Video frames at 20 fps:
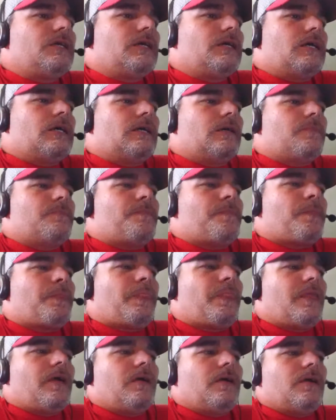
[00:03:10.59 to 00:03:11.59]
Um,
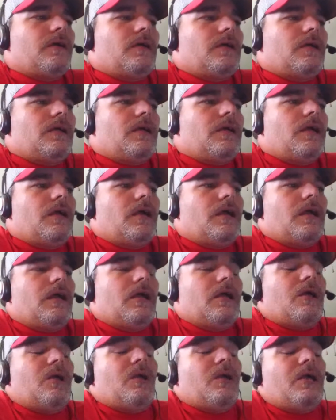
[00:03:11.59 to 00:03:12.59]

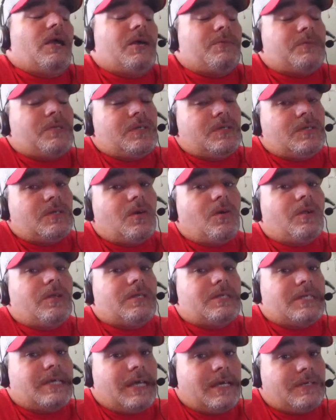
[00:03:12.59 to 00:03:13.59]
Epsom salt
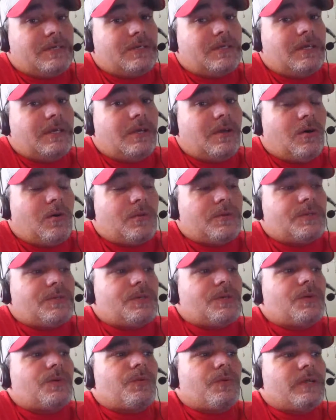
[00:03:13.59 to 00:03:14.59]
is actually
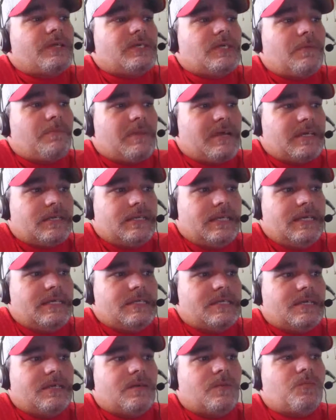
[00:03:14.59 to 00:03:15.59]
also rich in
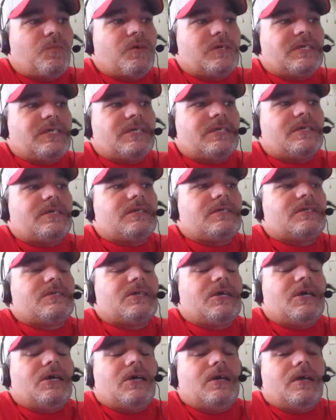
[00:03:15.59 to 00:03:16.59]
magnesium, which is